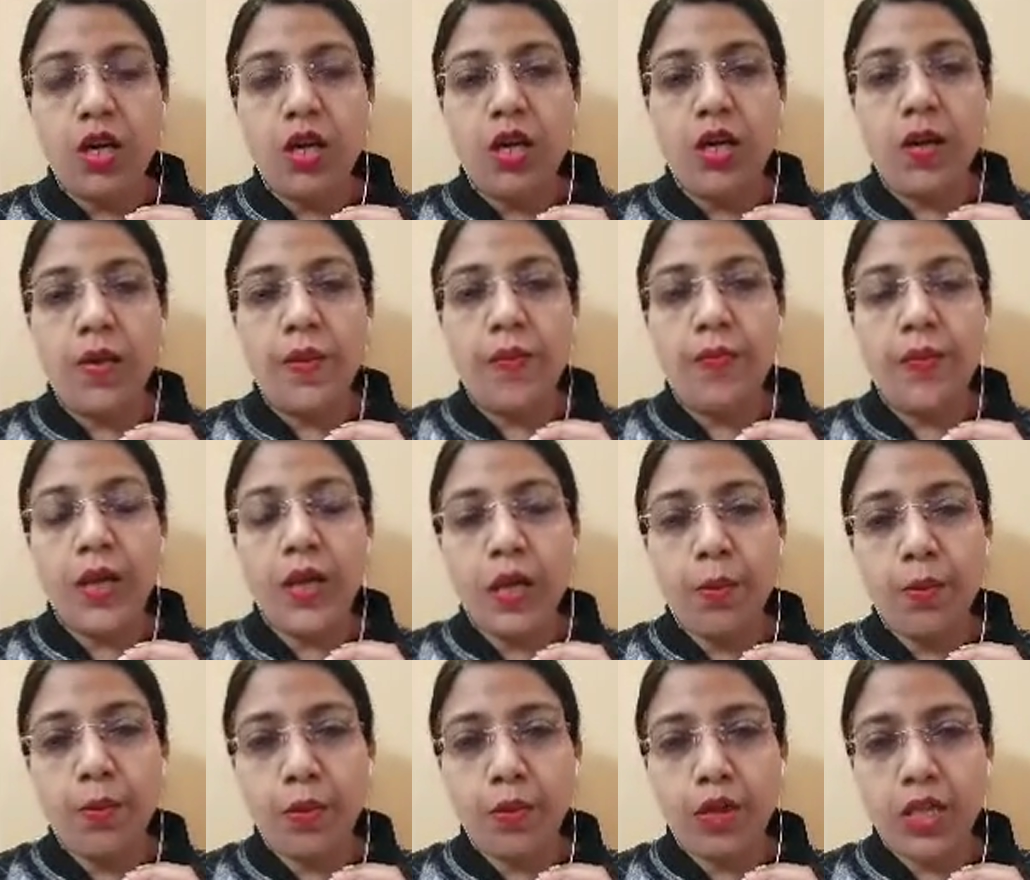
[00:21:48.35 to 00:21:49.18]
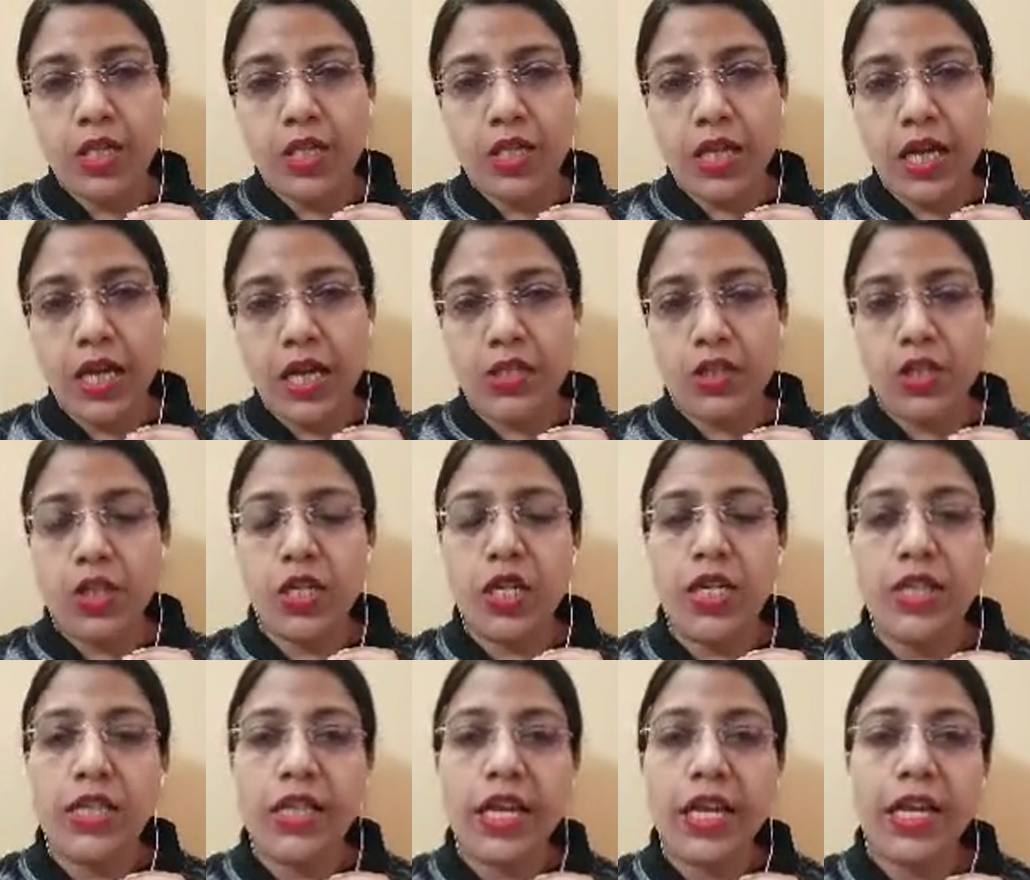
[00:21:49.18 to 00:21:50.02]
in police custody, they
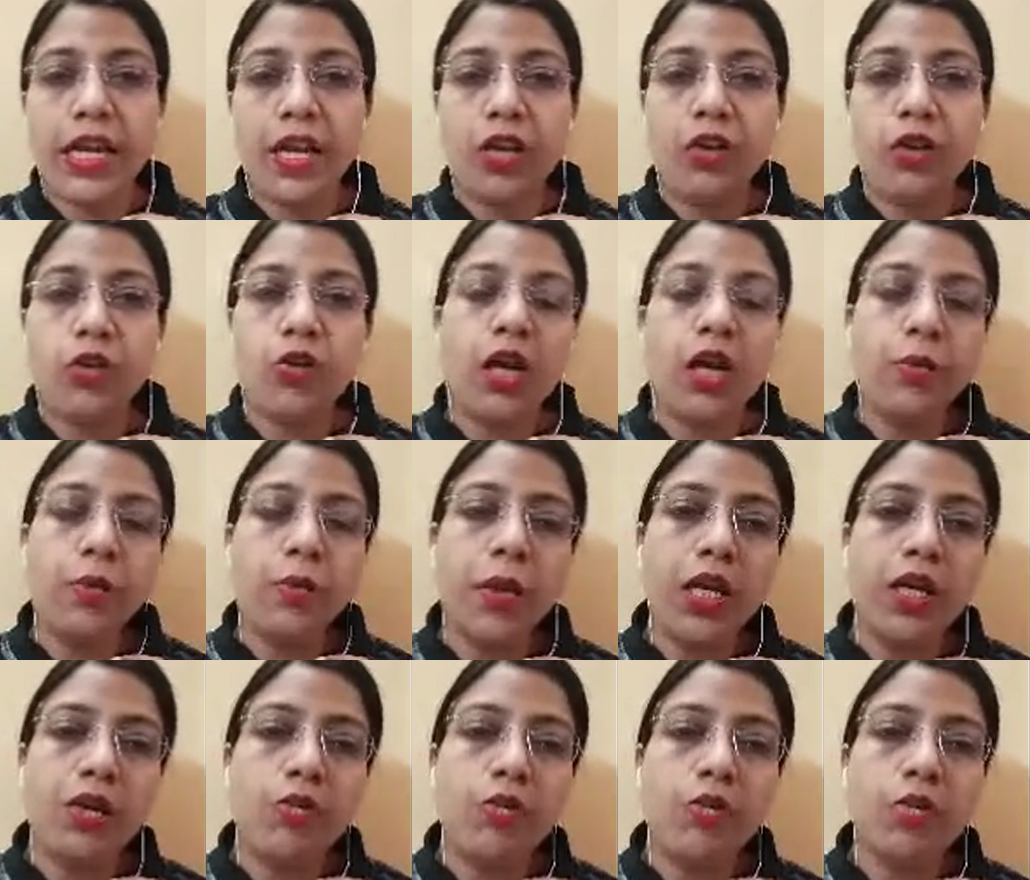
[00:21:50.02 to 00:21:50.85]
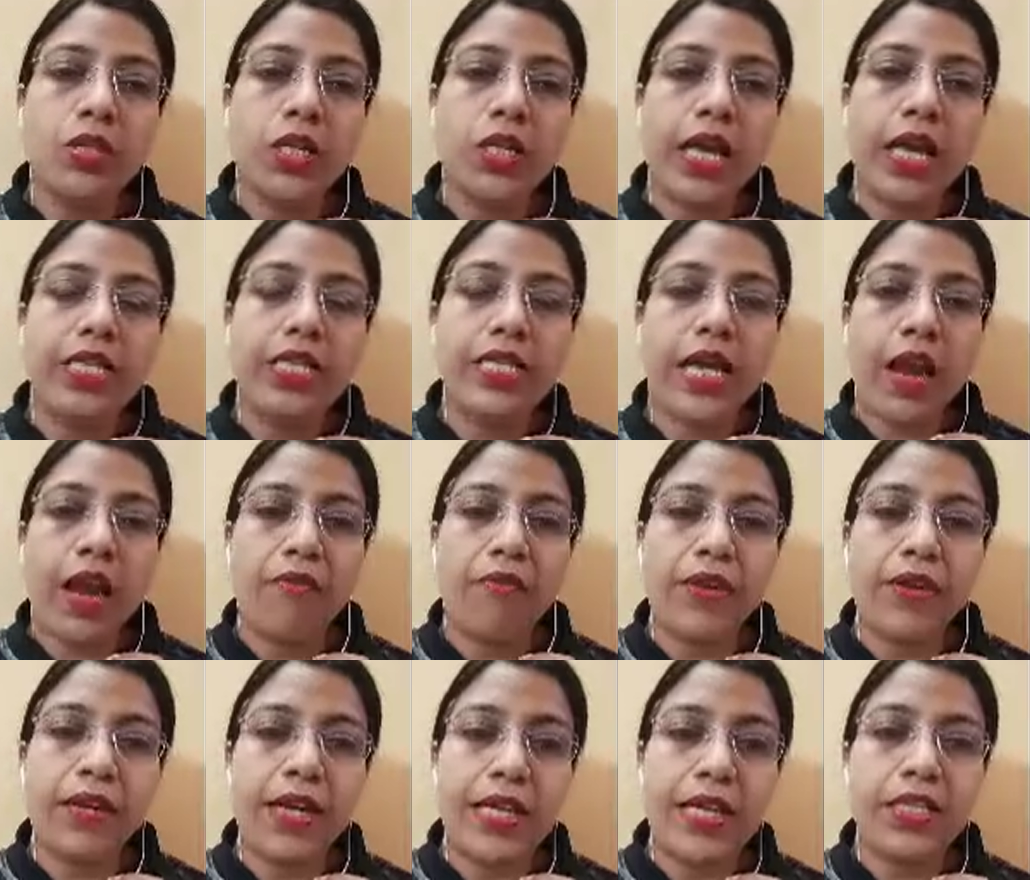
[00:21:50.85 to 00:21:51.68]
cannot be used as
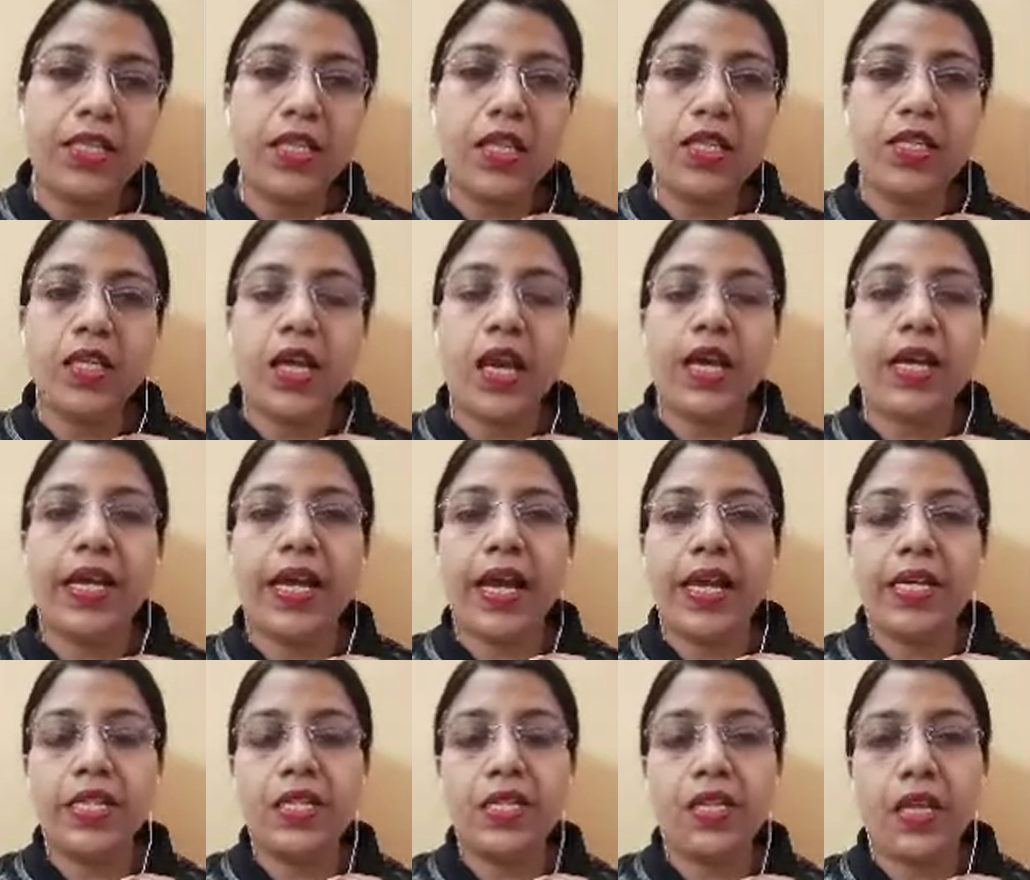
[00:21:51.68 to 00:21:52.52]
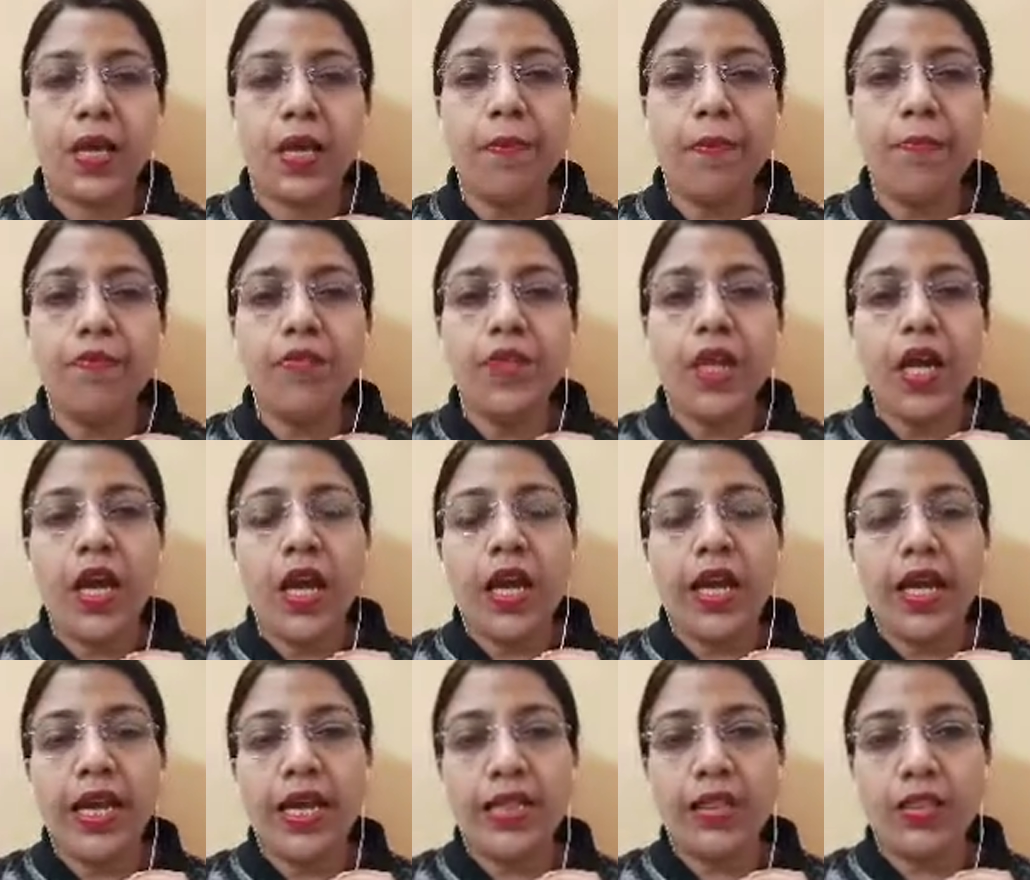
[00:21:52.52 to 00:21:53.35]
evidences against him in
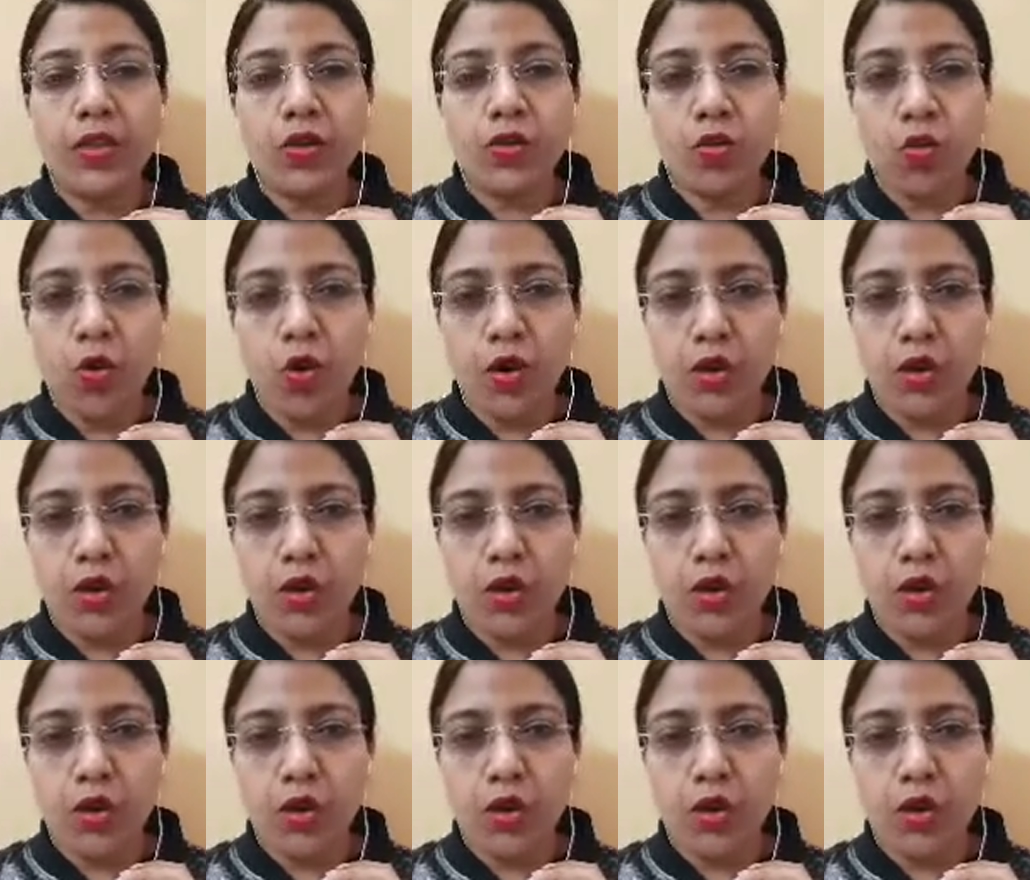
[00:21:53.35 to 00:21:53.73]
the court,